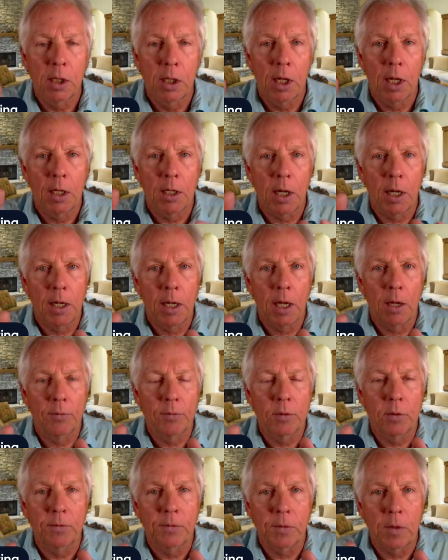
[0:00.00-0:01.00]
And I have
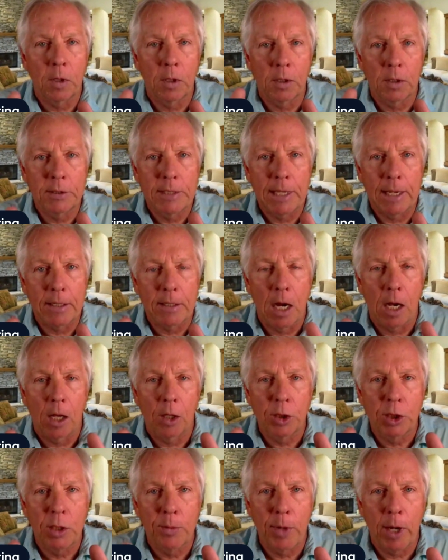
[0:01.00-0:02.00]

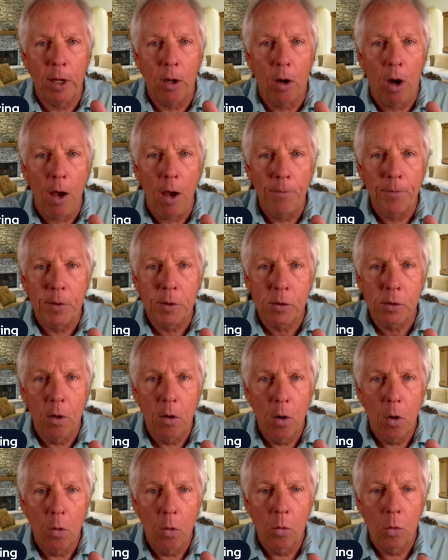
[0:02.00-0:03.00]
technology in my office
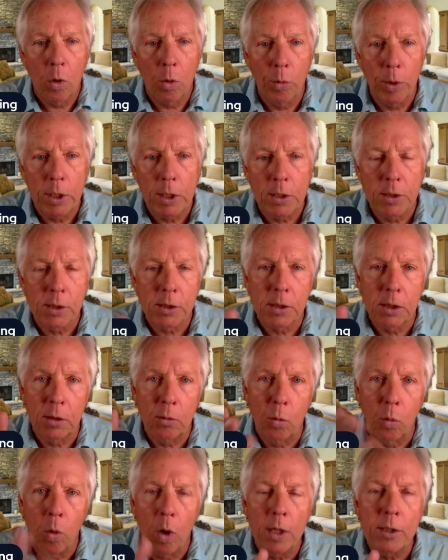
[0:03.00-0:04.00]
where we can see
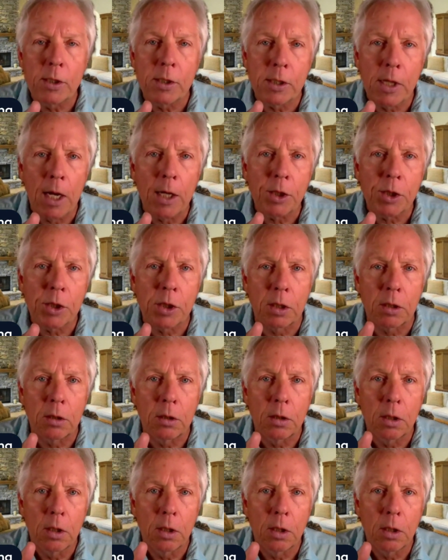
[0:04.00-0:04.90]
one session